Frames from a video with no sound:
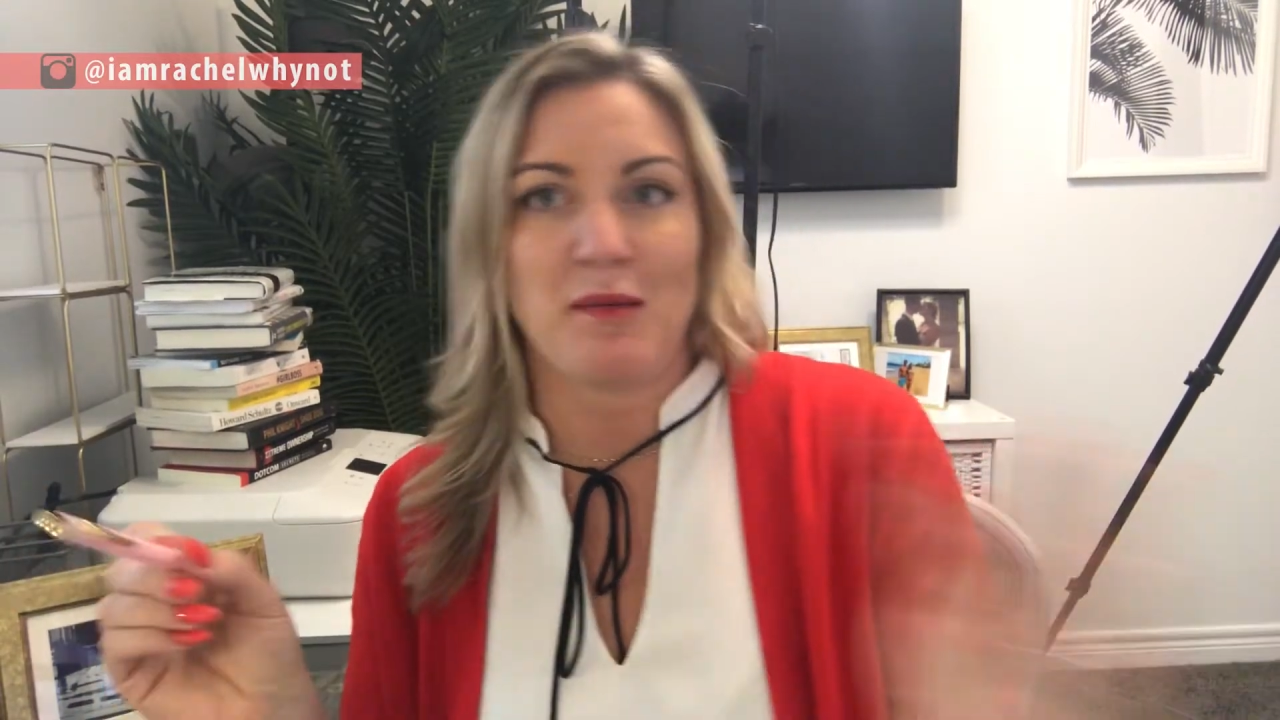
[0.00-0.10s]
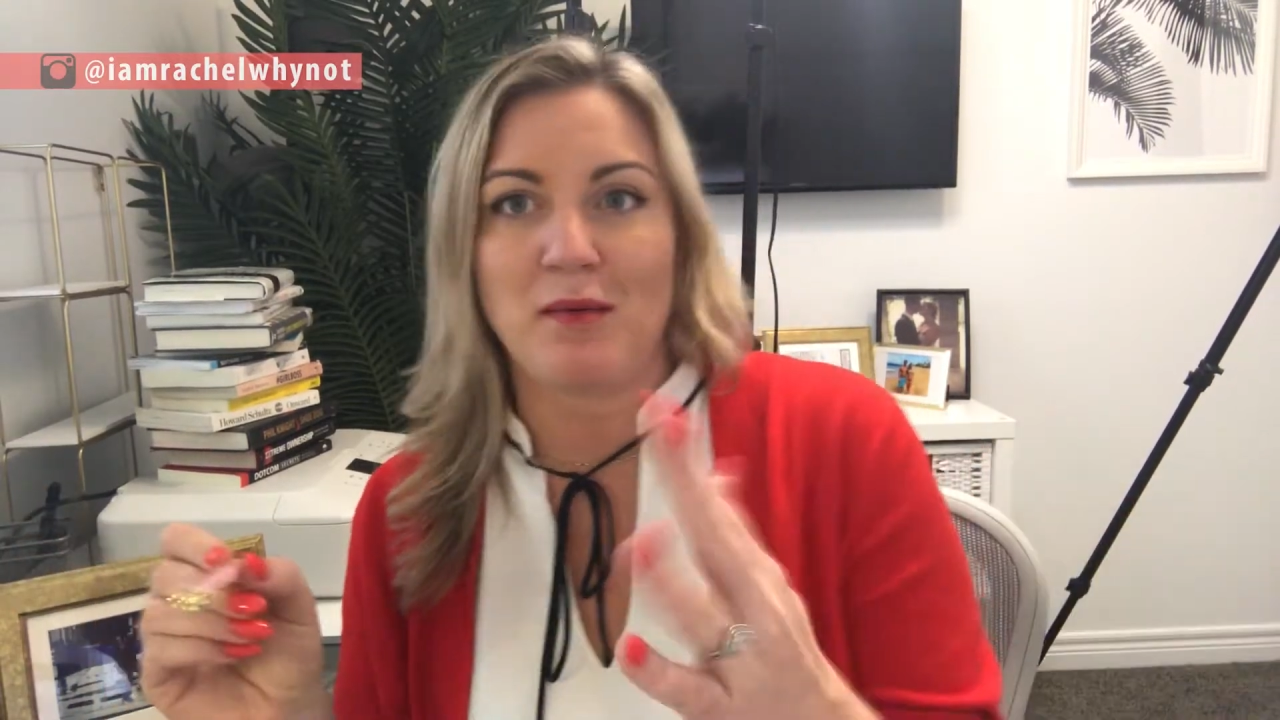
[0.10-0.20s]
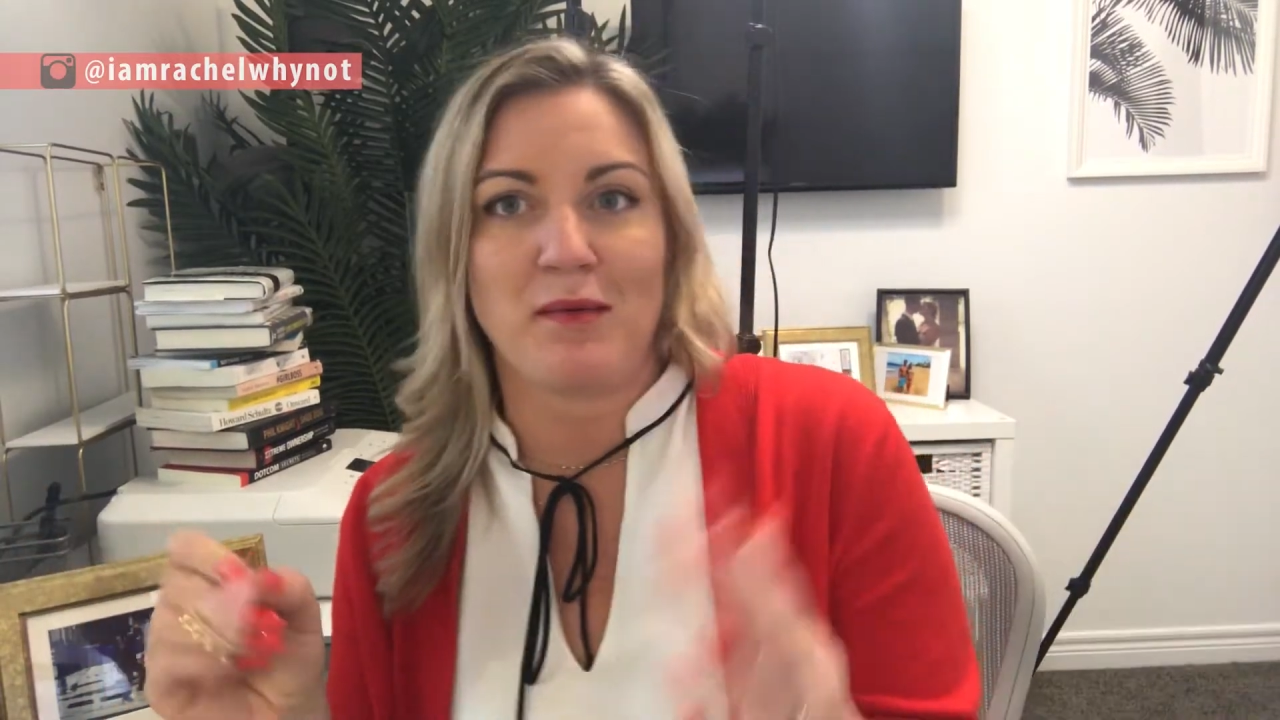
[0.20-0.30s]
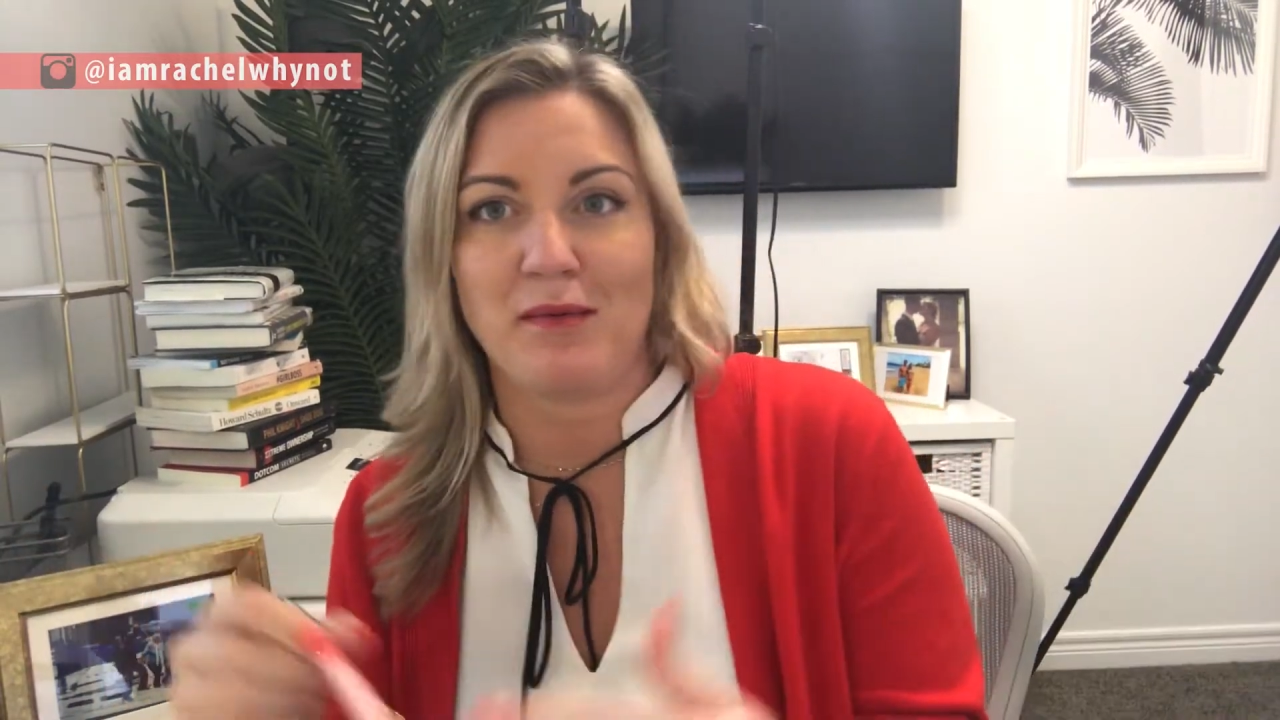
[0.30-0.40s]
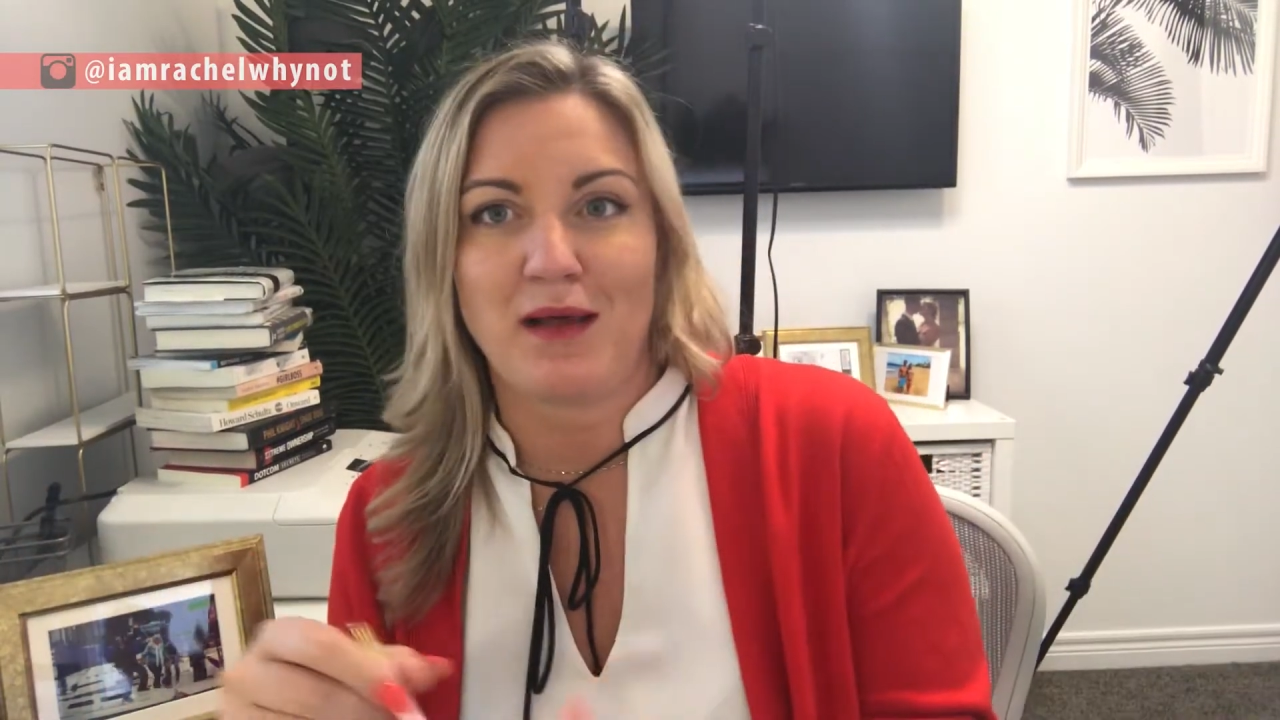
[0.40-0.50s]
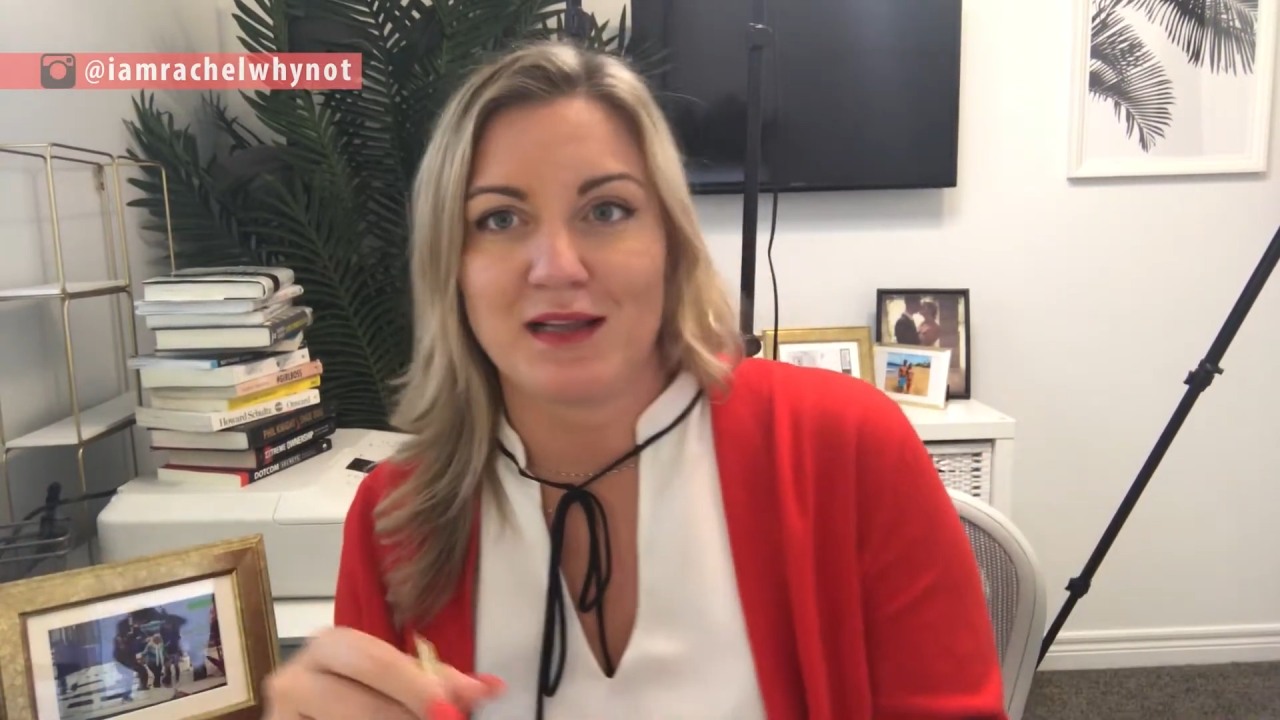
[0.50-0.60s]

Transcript: blah, blah, blah.